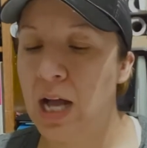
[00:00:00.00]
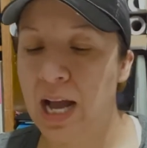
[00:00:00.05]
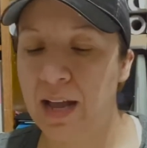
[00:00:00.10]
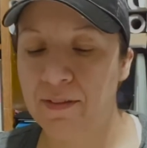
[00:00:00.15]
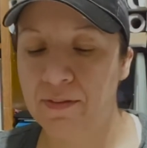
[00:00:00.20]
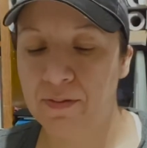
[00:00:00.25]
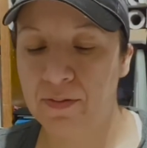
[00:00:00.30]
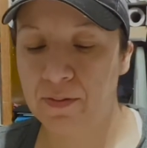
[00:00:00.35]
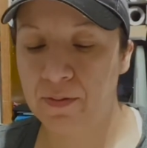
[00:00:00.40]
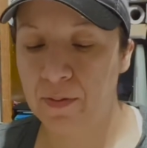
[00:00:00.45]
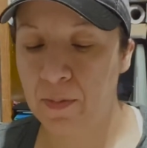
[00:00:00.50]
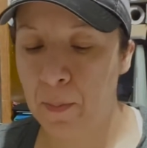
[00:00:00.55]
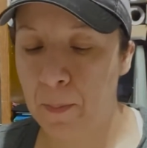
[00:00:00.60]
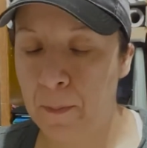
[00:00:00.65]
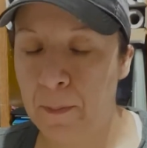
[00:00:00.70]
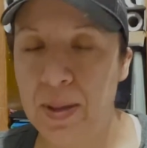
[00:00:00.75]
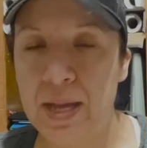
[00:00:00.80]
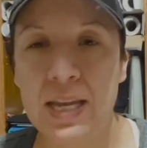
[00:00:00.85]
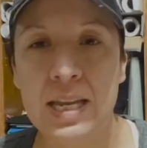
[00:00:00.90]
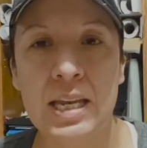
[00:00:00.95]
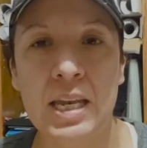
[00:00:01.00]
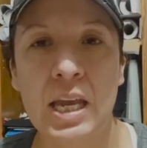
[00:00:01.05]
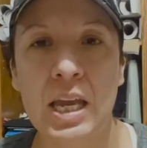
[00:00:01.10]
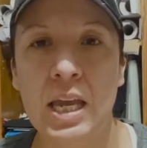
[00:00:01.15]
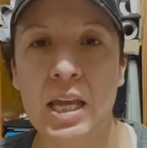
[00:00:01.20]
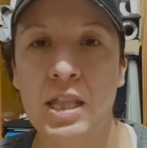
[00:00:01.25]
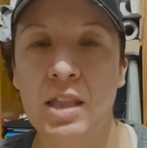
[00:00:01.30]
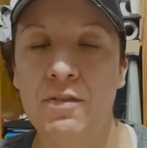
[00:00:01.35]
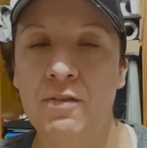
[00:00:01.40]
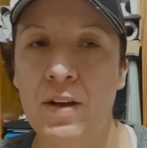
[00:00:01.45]
I've been
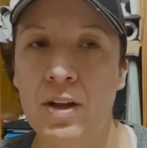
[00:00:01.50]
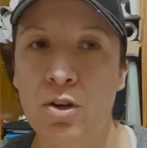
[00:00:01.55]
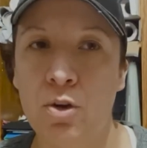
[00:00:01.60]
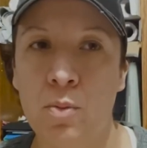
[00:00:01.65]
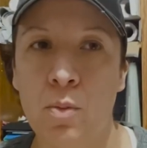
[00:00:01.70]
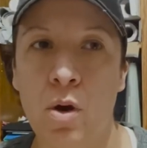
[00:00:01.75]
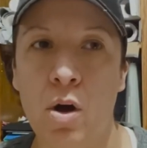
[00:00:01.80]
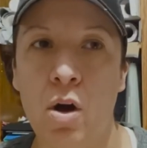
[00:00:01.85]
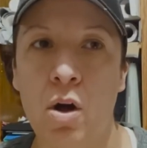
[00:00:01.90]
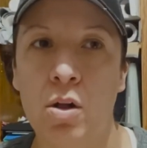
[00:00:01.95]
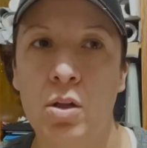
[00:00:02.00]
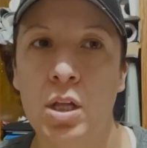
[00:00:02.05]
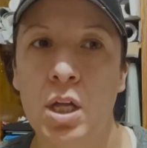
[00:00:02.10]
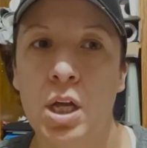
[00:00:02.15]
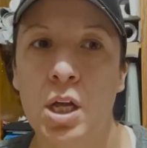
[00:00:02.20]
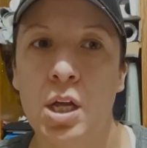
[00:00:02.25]
in the vendor mall,